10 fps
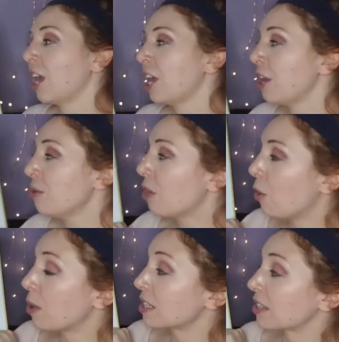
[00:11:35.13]
Hugo
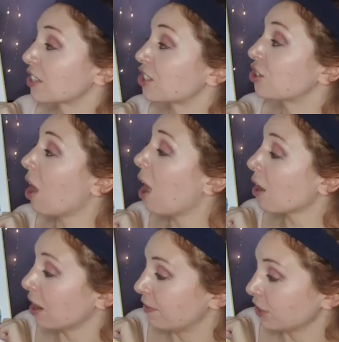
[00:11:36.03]
was the star
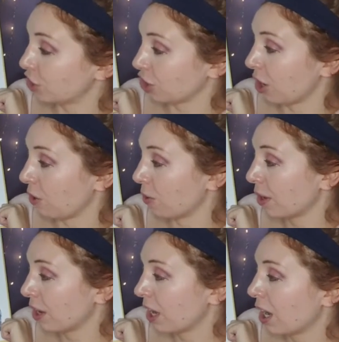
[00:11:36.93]
of the show,
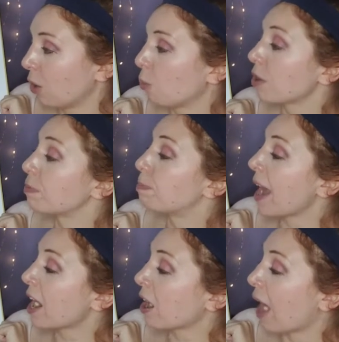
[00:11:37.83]
with
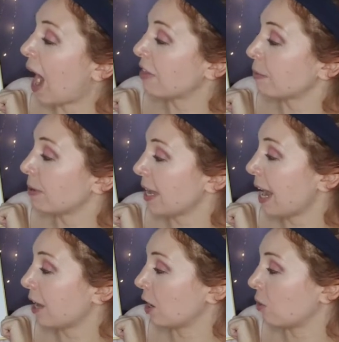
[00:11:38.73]
Bear on the
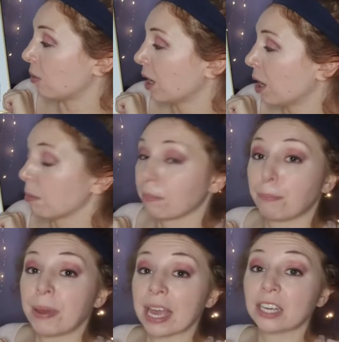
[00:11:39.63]
piano,
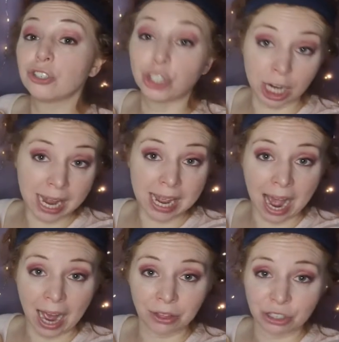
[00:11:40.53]
Big G
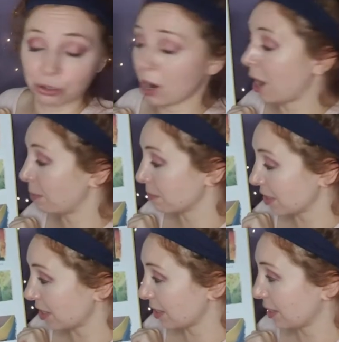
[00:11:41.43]
on
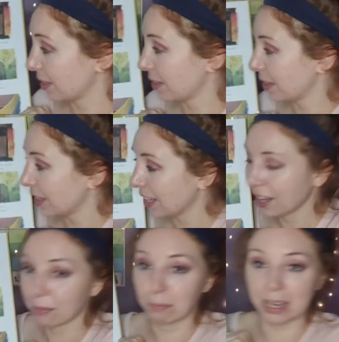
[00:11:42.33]
drums.
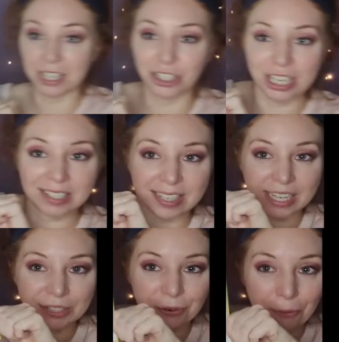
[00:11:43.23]
Big G
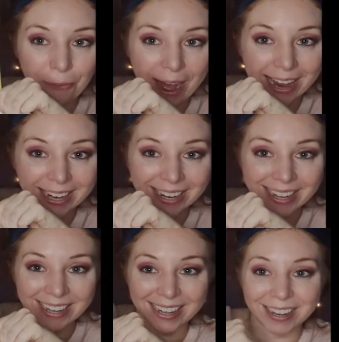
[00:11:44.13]
stands for what?
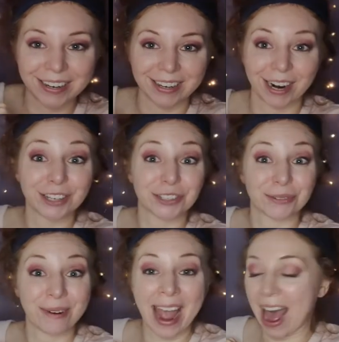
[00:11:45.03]

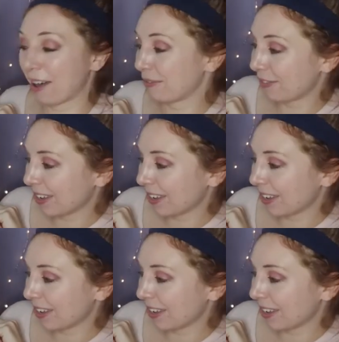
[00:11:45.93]
Giraffe.